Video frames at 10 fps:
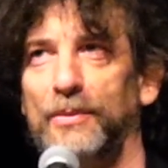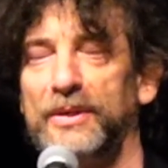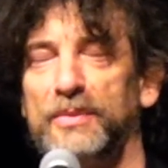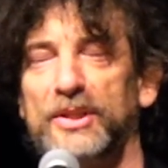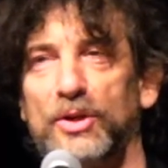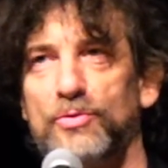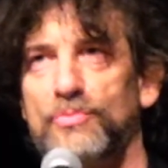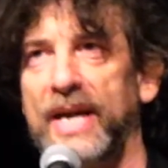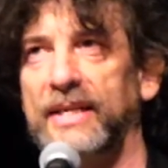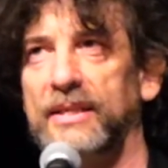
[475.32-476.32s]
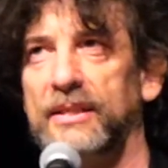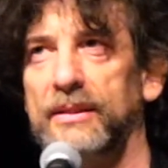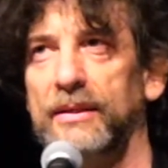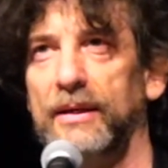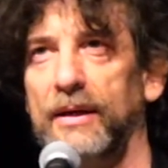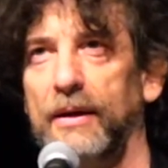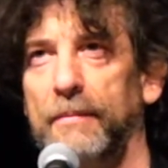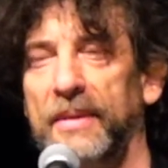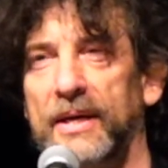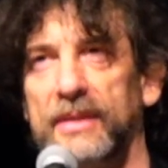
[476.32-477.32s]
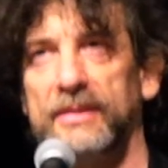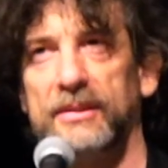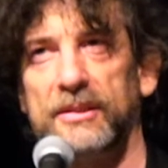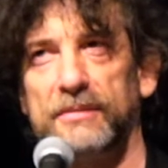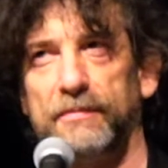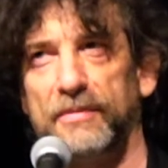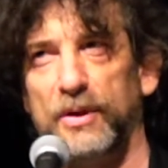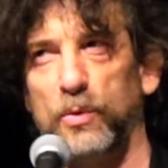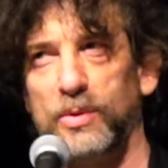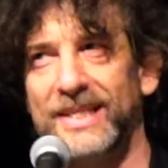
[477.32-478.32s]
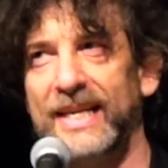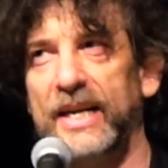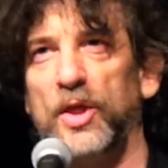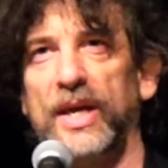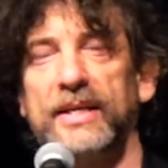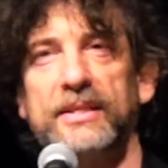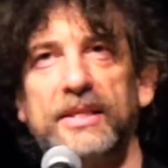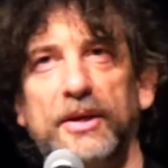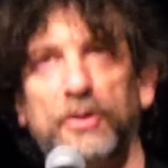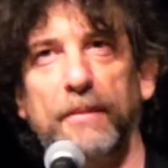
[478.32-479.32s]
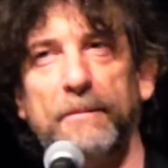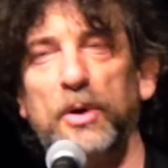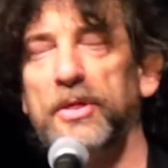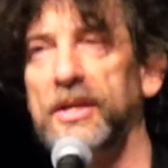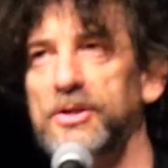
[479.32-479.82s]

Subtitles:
which was great, because you always need things that you can both